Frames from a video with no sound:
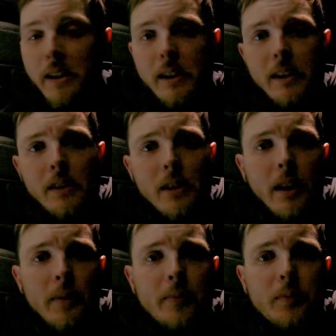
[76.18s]
and
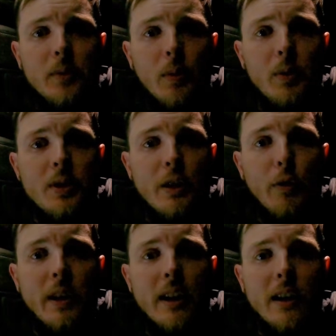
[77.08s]
we'll see
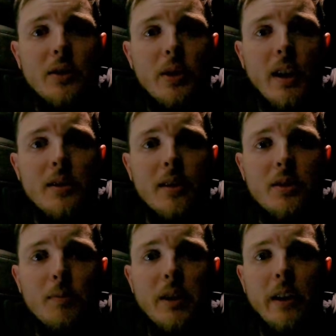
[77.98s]
if we can't get you guys on
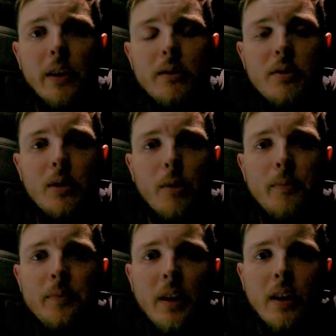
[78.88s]
some deer. So
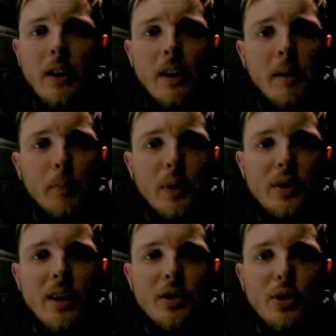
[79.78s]

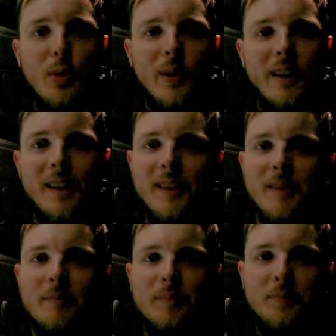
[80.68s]
appreciate you tuning in
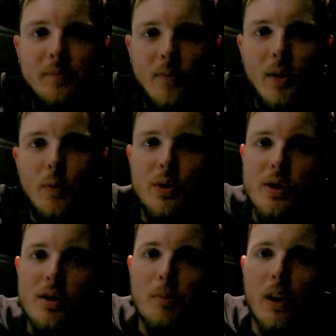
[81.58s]
and wish
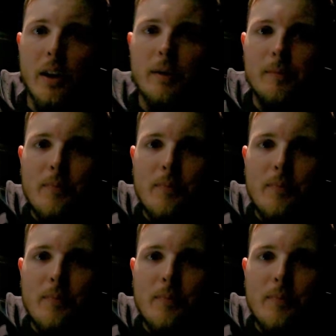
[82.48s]
us some luck.